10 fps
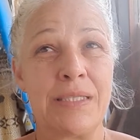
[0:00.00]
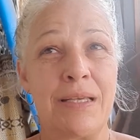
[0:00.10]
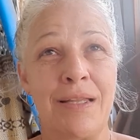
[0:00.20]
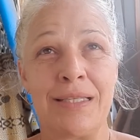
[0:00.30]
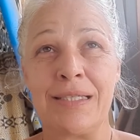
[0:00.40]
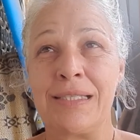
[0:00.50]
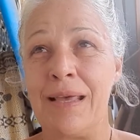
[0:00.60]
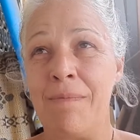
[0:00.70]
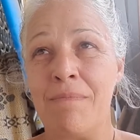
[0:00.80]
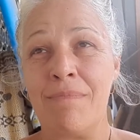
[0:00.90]
is on this
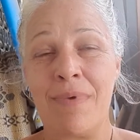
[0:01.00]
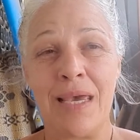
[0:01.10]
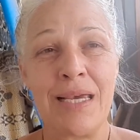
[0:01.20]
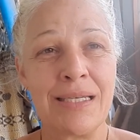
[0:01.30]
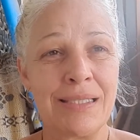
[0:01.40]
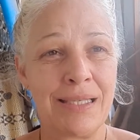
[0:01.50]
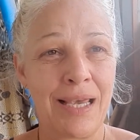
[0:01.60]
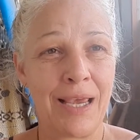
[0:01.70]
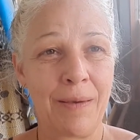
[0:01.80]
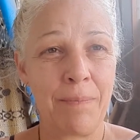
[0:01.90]

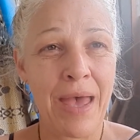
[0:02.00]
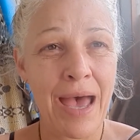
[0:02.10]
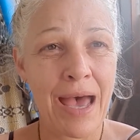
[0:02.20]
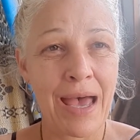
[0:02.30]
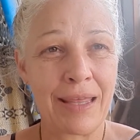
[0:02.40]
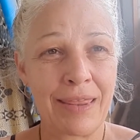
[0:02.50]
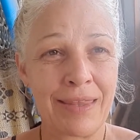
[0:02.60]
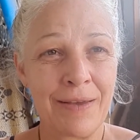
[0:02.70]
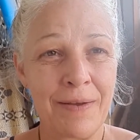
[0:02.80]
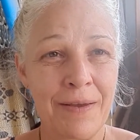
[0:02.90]
amazing path
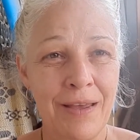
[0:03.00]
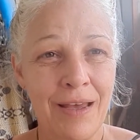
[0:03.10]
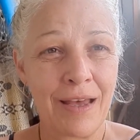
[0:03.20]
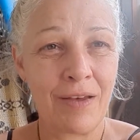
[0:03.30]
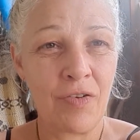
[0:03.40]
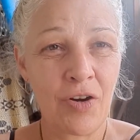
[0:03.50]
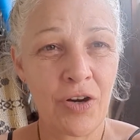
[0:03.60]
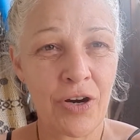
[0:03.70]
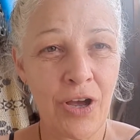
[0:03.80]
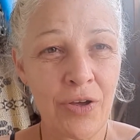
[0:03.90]
of
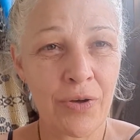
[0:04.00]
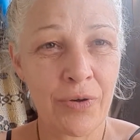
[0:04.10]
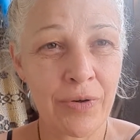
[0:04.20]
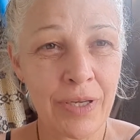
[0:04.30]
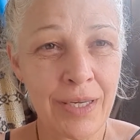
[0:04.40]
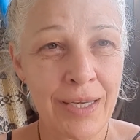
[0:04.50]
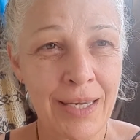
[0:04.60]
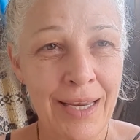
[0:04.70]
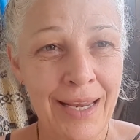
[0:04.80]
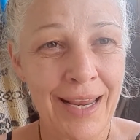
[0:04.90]
her own.
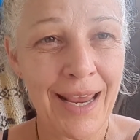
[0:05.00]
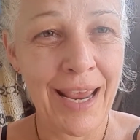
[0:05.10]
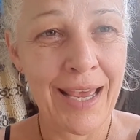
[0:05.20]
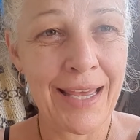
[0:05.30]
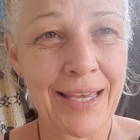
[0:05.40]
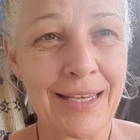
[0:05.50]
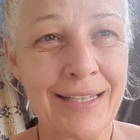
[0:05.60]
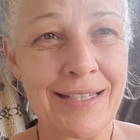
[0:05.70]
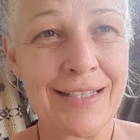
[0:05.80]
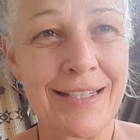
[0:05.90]

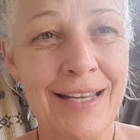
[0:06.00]
And